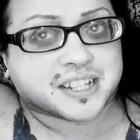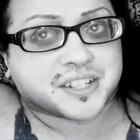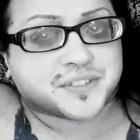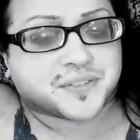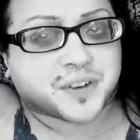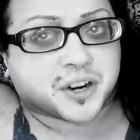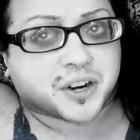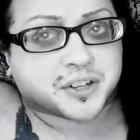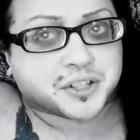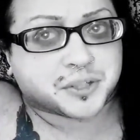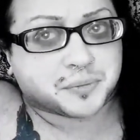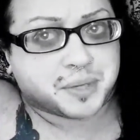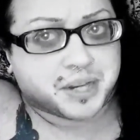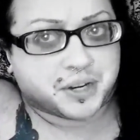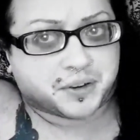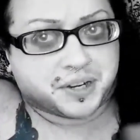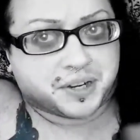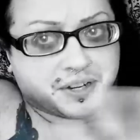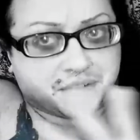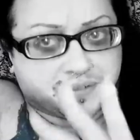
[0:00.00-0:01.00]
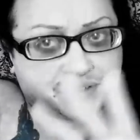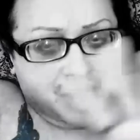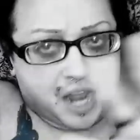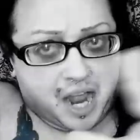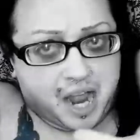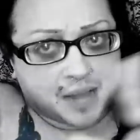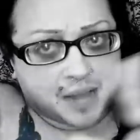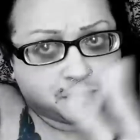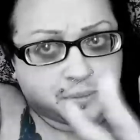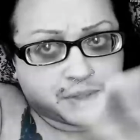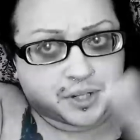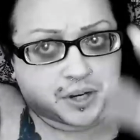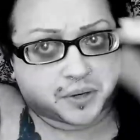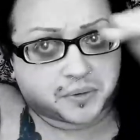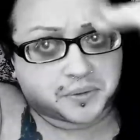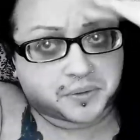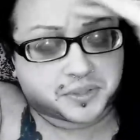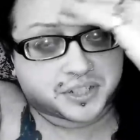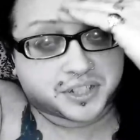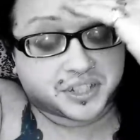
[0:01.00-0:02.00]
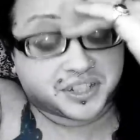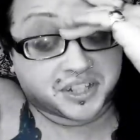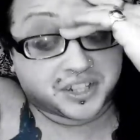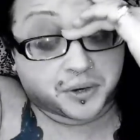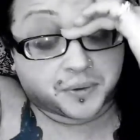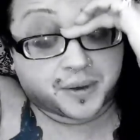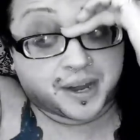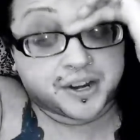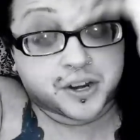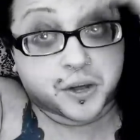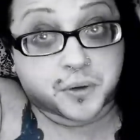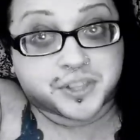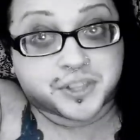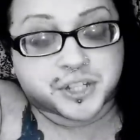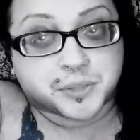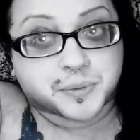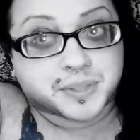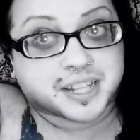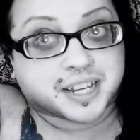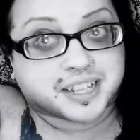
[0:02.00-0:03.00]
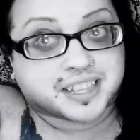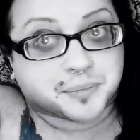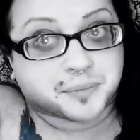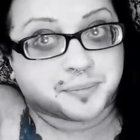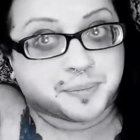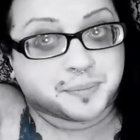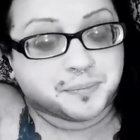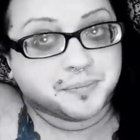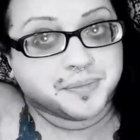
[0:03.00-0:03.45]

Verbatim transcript: as far as period of time goes, though I know this was like the,